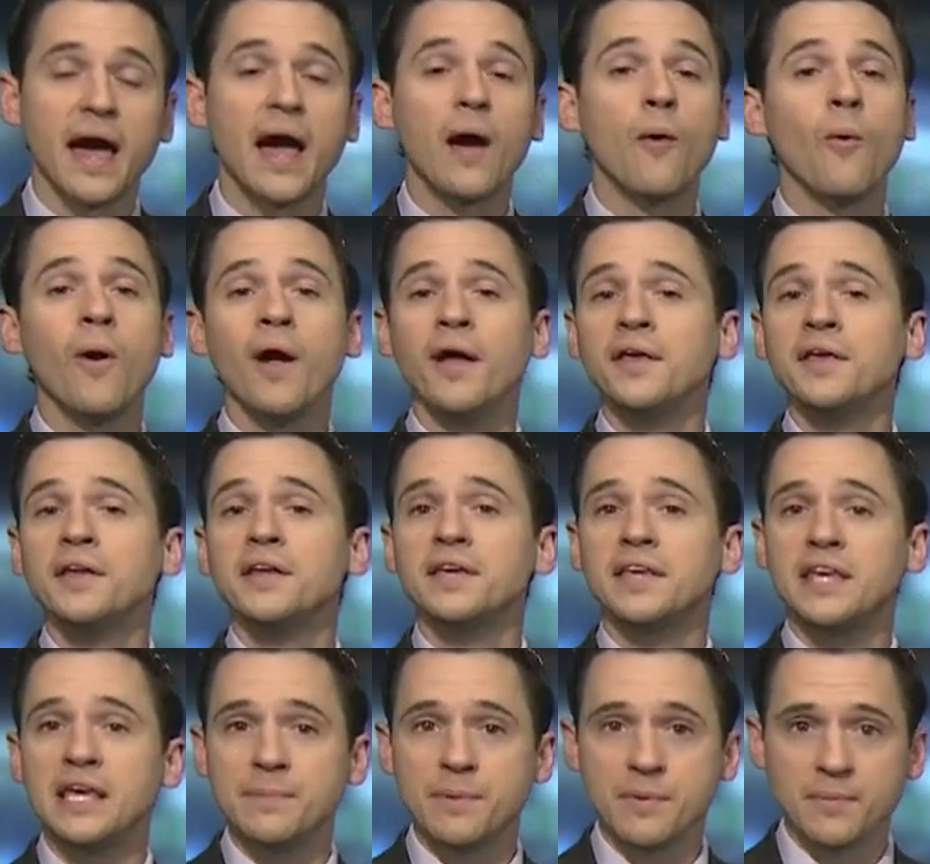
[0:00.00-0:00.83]
I want you
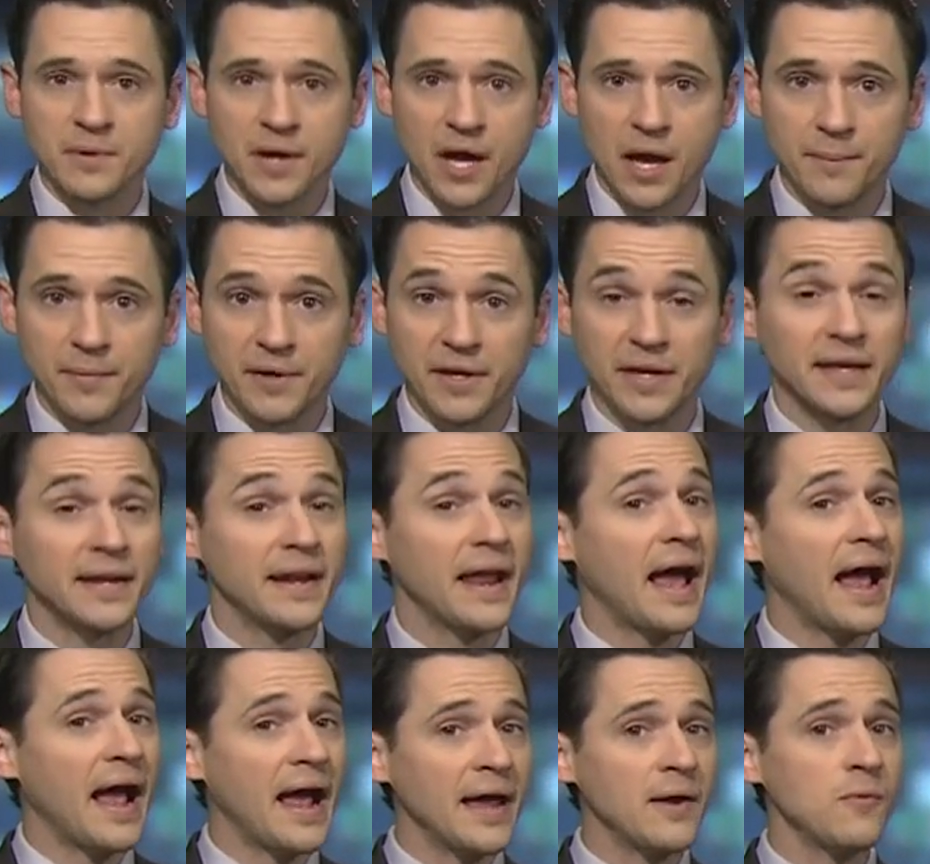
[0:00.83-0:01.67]
to keep them coming,
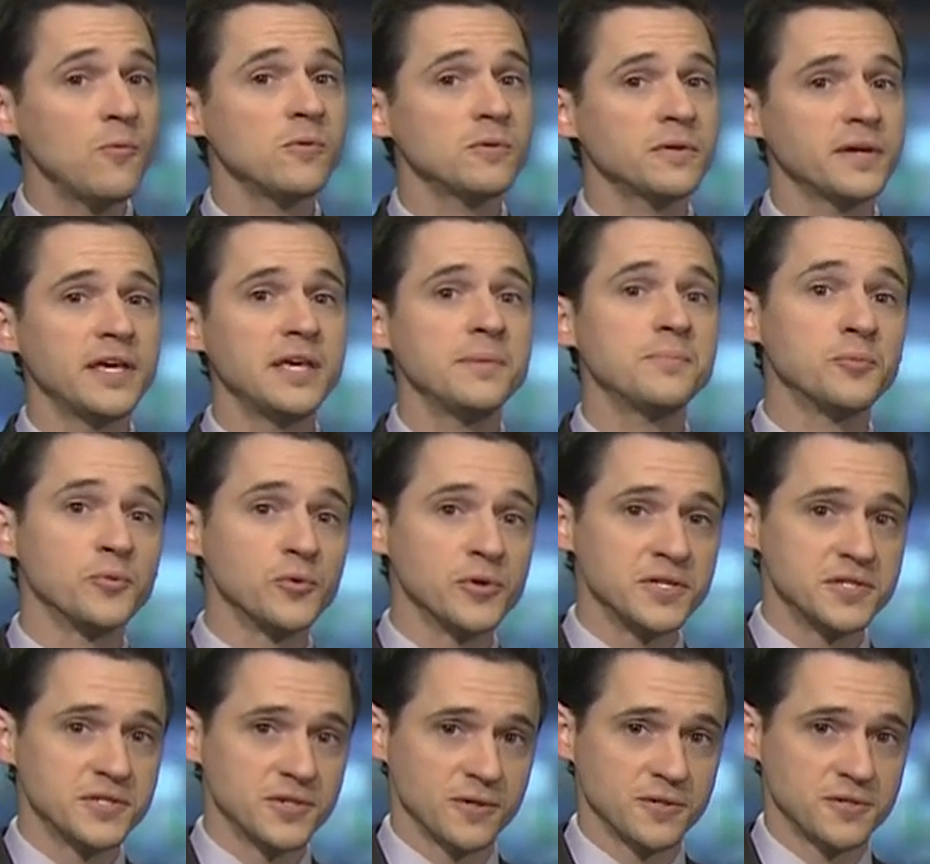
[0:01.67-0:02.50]
and I will keep
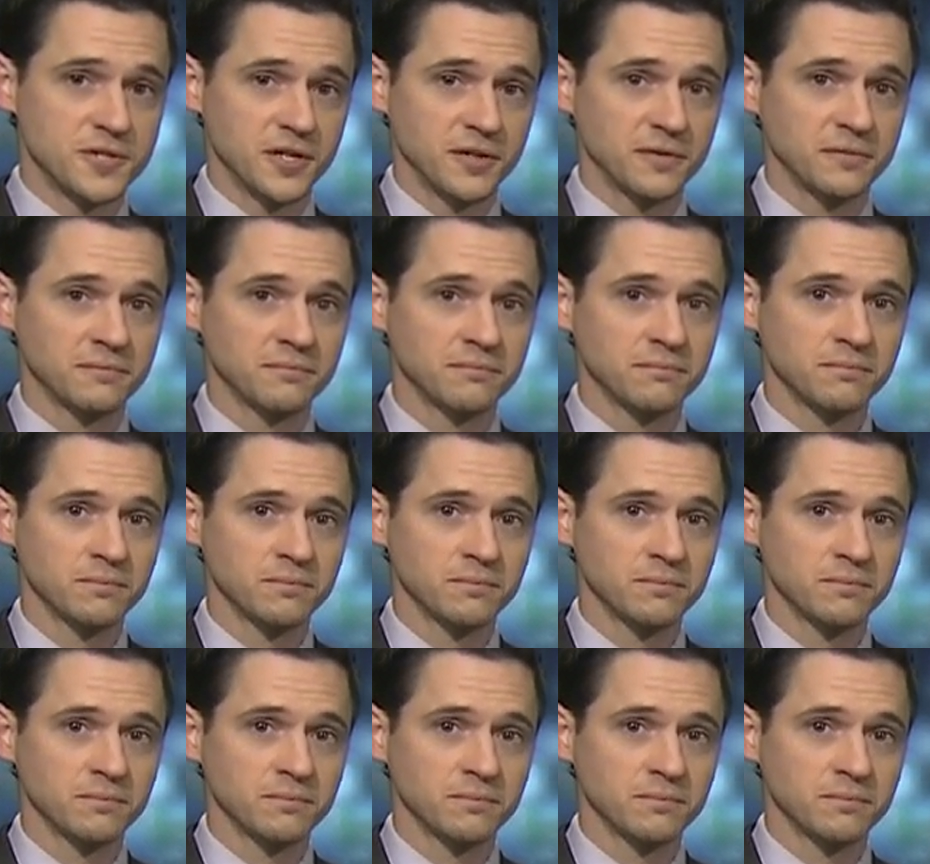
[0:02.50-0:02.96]
researching.